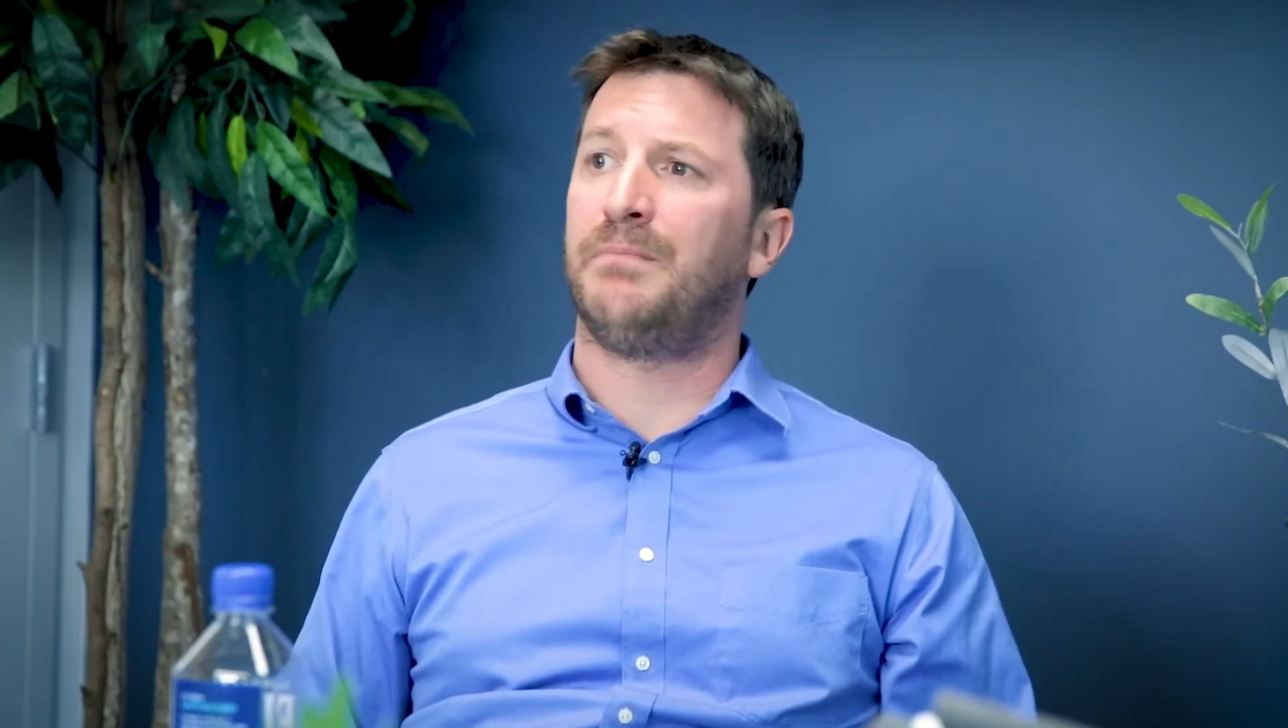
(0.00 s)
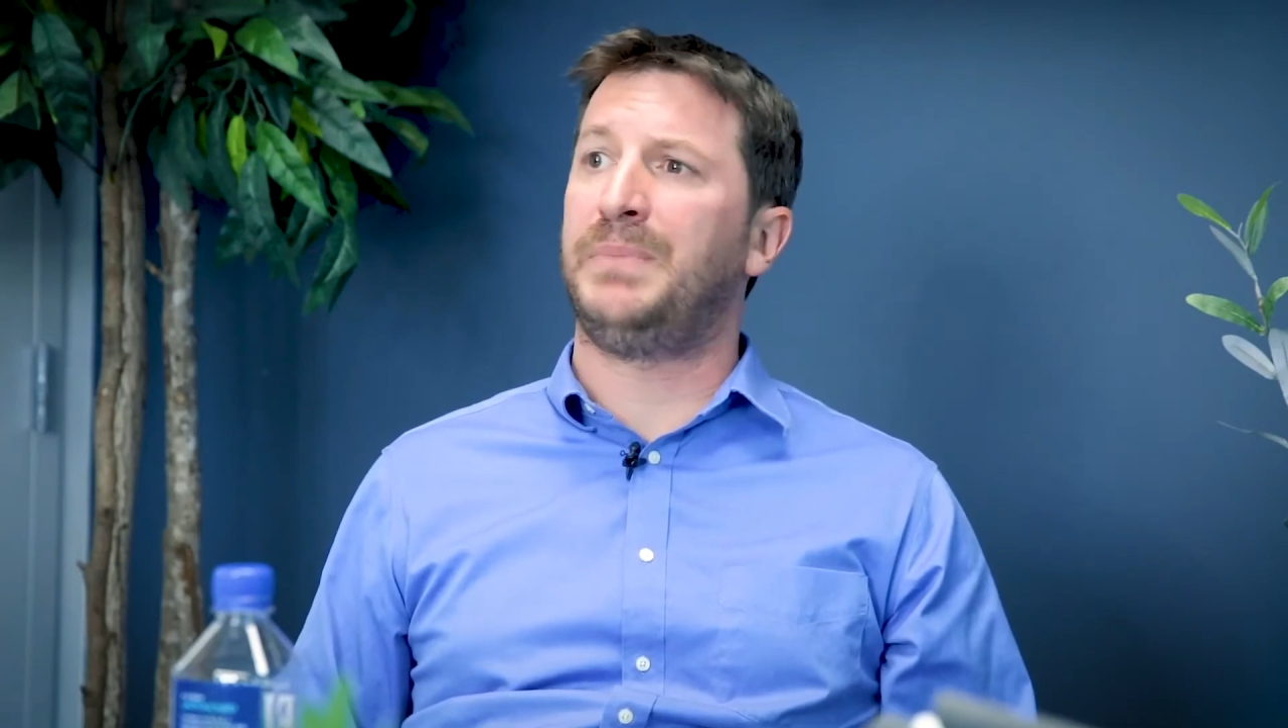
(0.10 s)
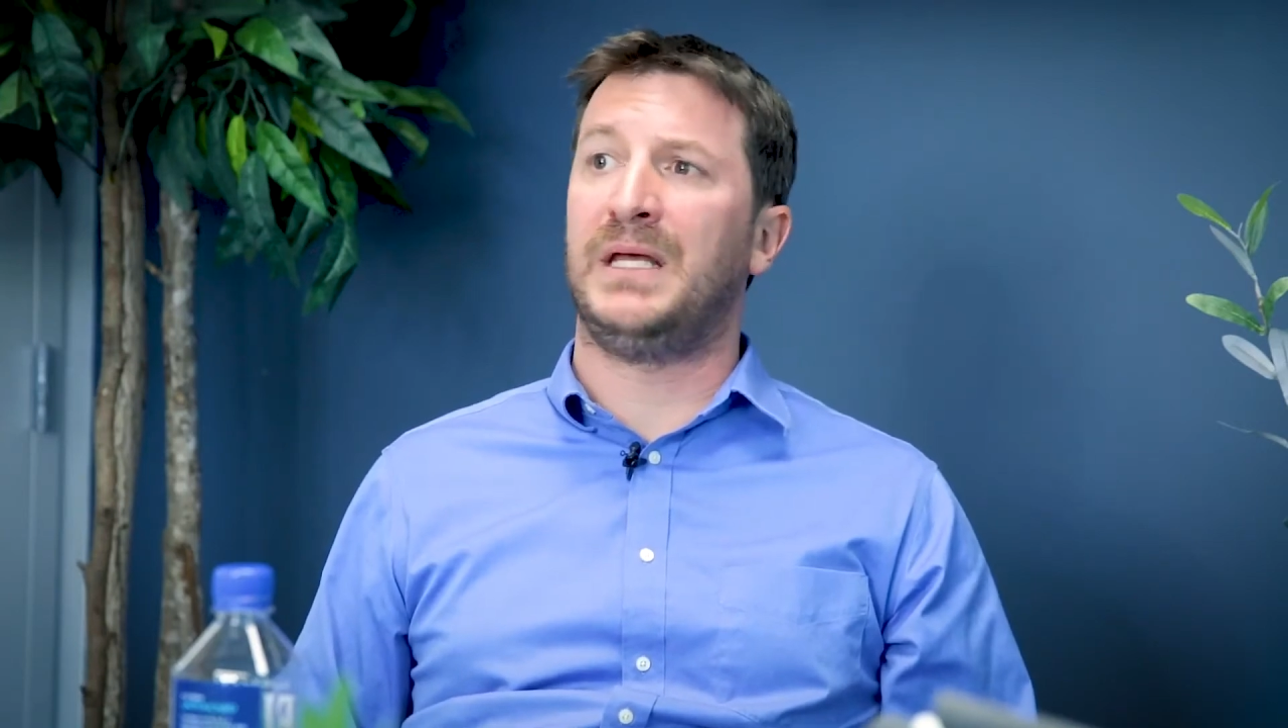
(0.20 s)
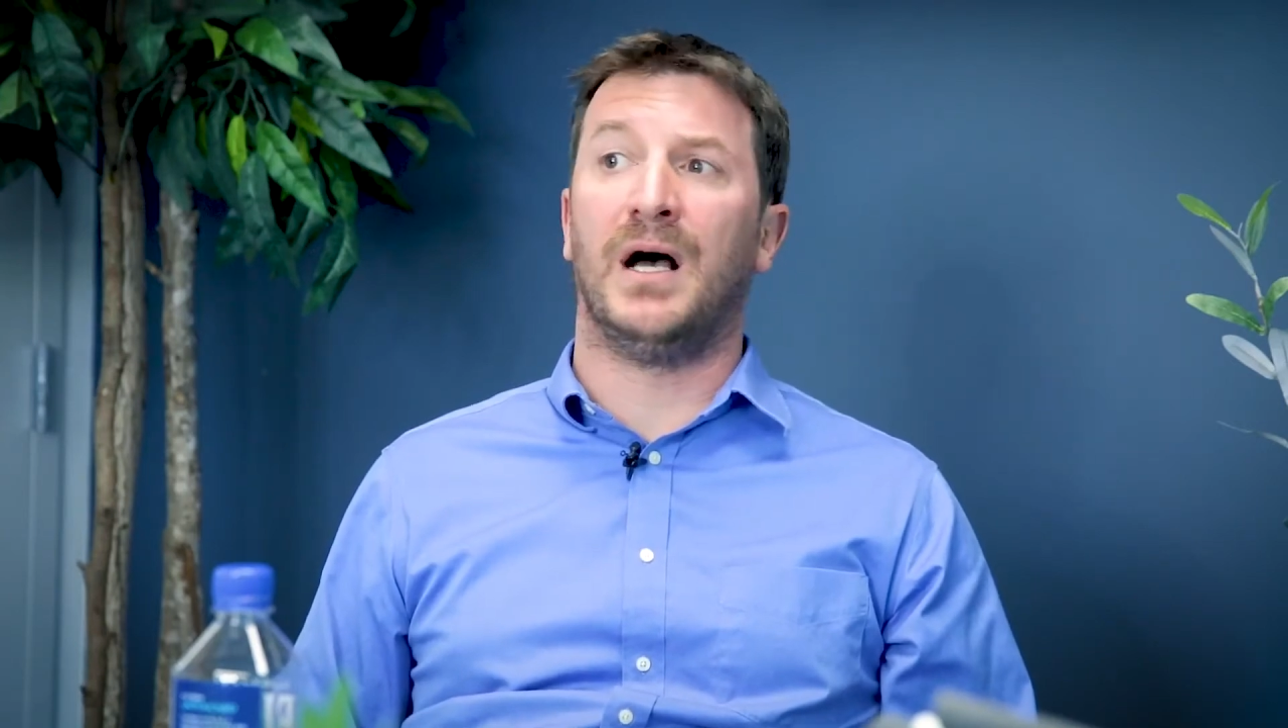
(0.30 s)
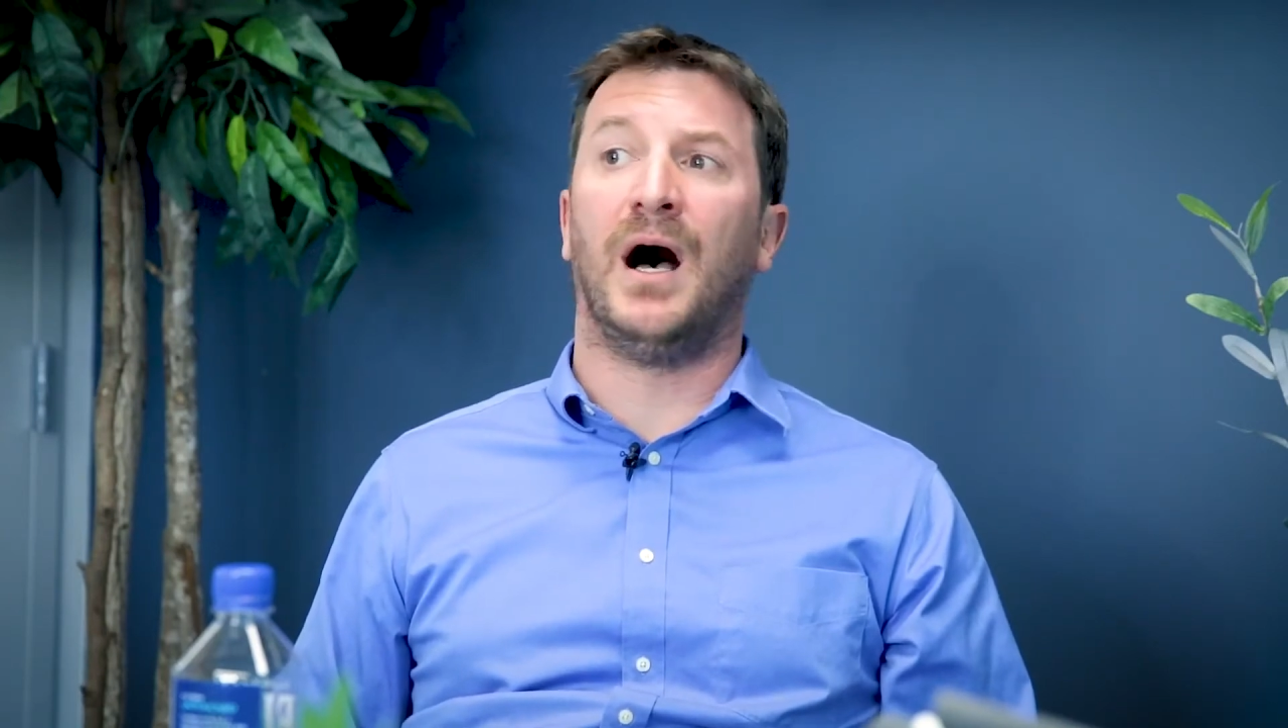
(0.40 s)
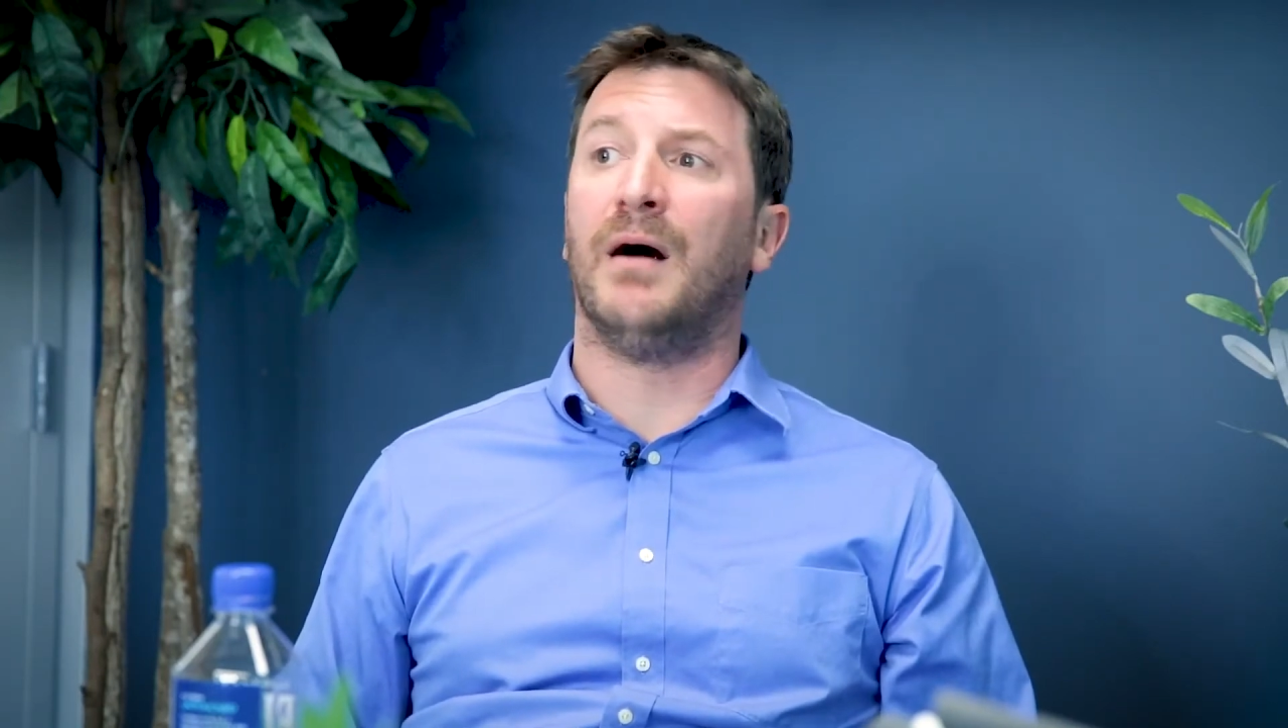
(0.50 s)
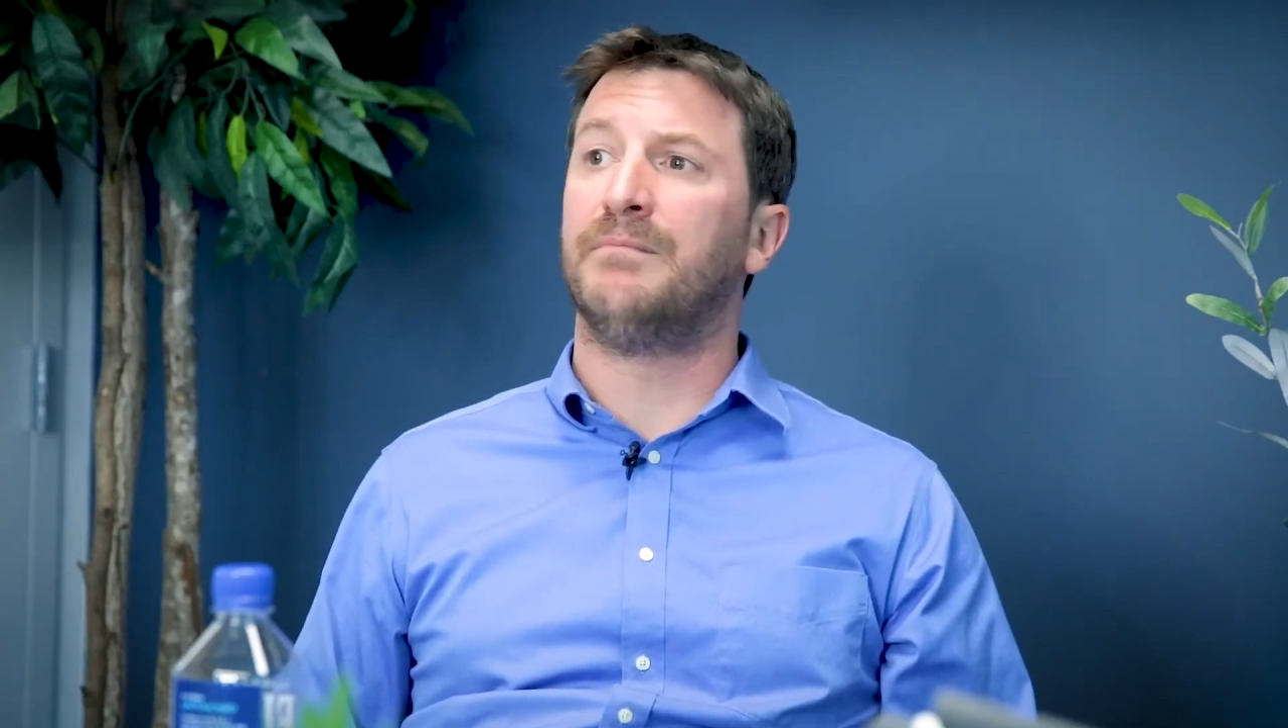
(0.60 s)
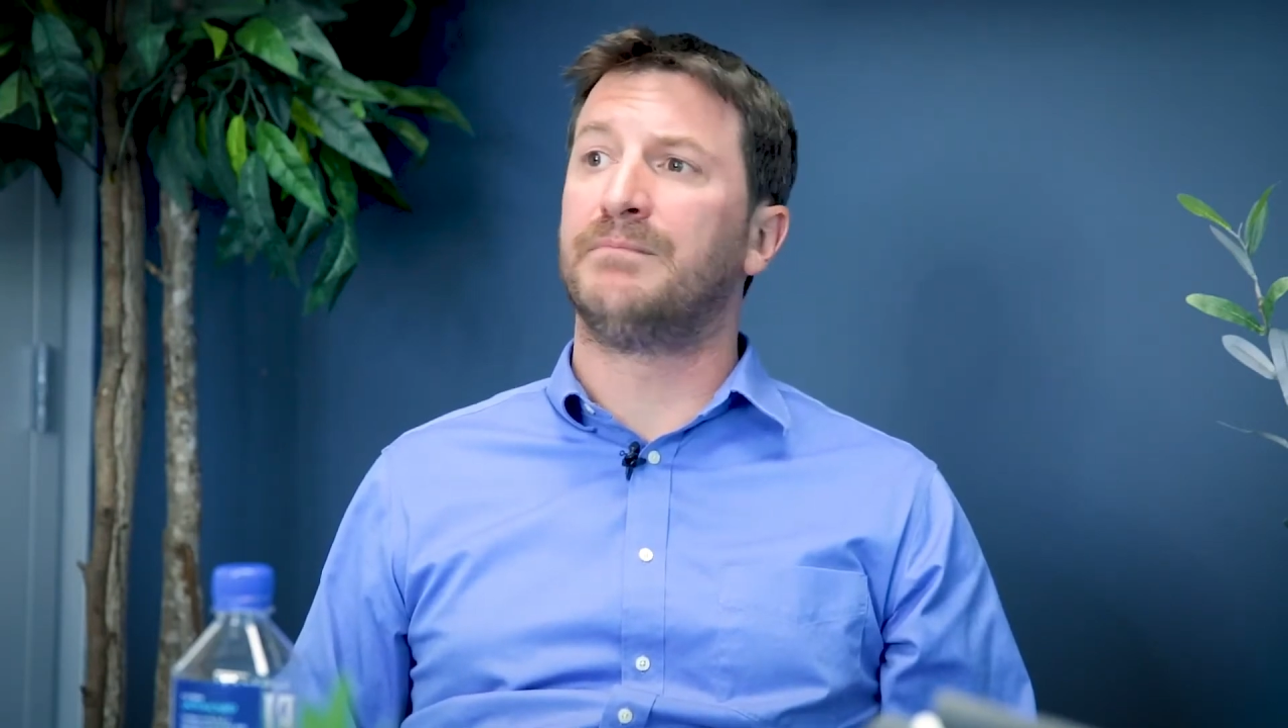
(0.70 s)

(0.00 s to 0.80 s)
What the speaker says: beat up.